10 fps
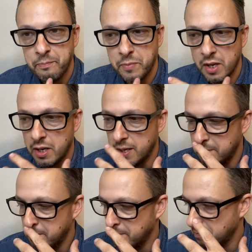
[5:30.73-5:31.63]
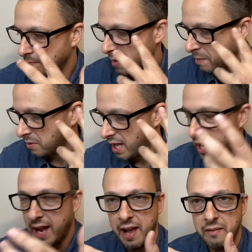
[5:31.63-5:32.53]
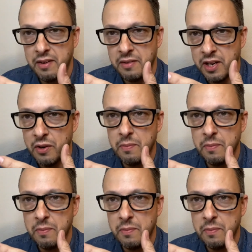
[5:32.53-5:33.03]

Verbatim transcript: I'm glad I have it, you know,